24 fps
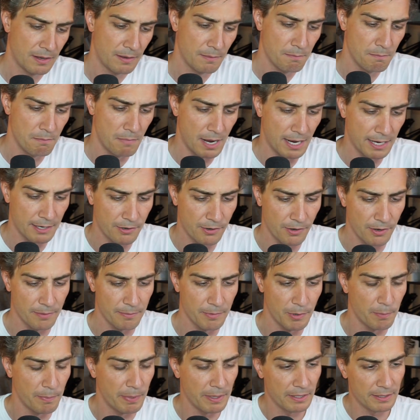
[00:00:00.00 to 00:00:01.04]

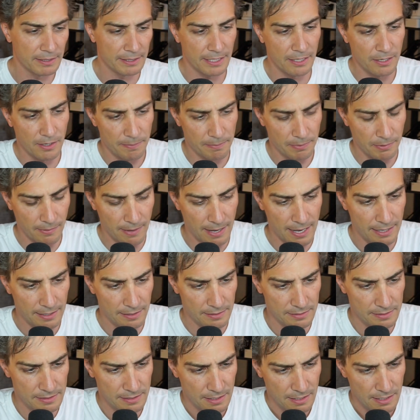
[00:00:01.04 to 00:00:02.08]
micro-mobility
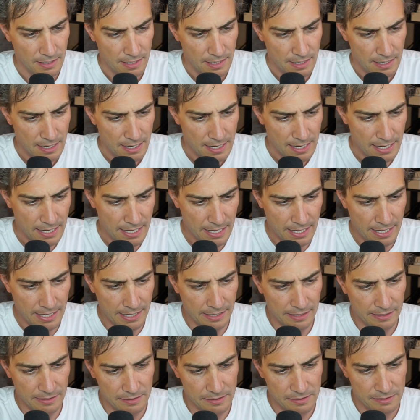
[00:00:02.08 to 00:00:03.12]
operators
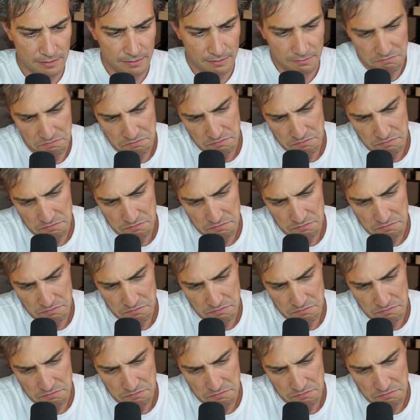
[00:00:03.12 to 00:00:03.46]
is,